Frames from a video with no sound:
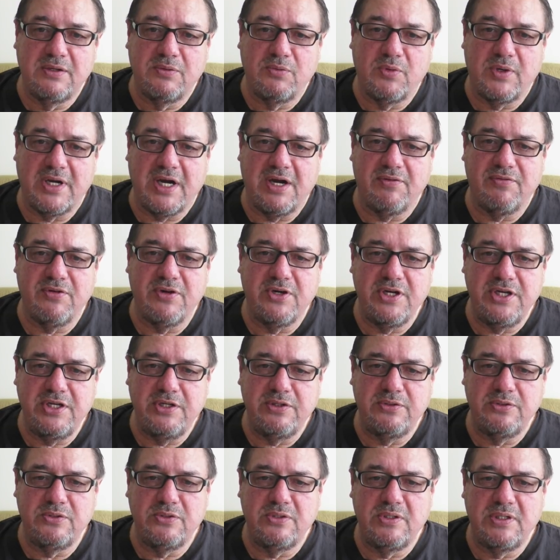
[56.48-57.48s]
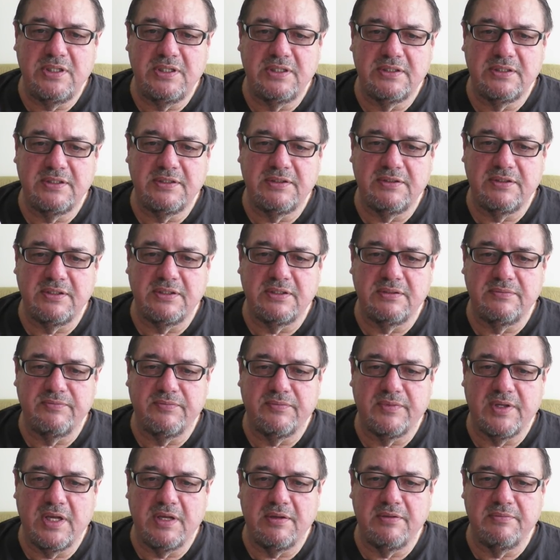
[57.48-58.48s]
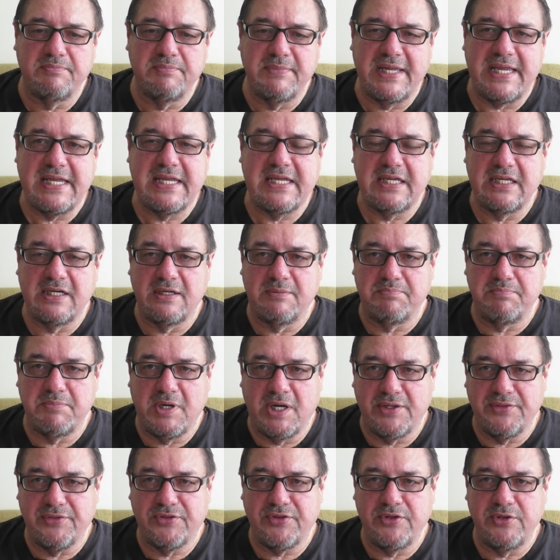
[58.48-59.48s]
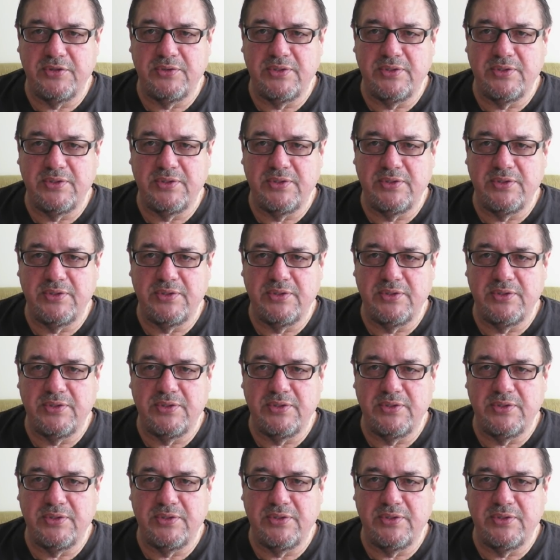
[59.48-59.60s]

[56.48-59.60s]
whatever you make in a month,